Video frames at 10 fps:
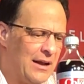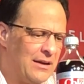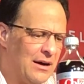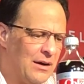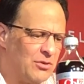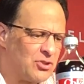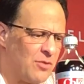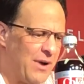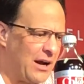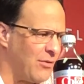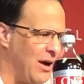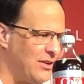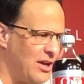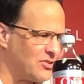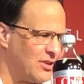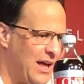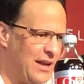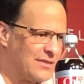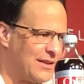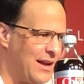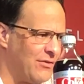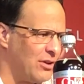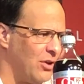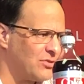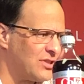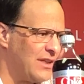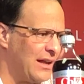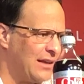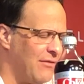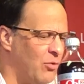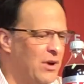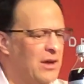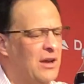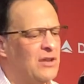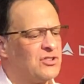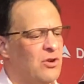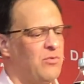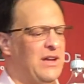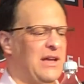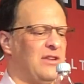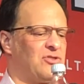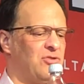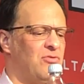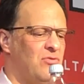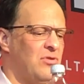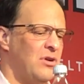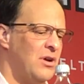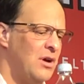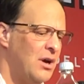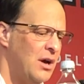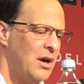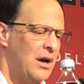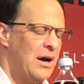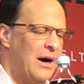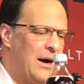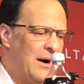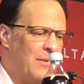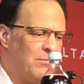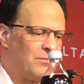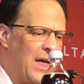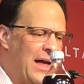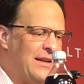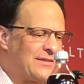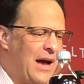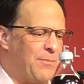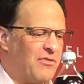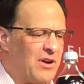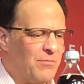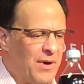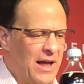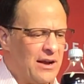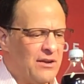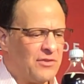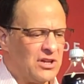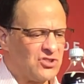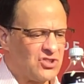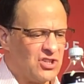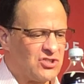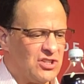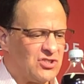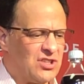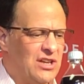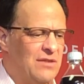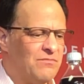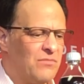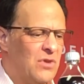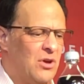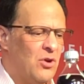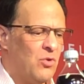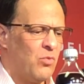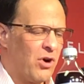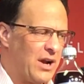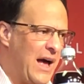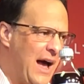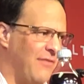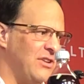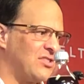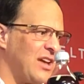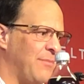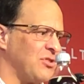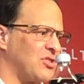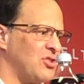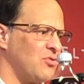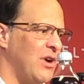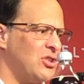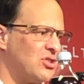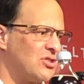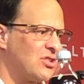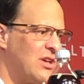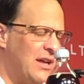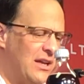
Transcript: And we turned back around yesterday, and it's not even close to that level. Until we get to any type of competitive consistency, we're going to have these type of situations.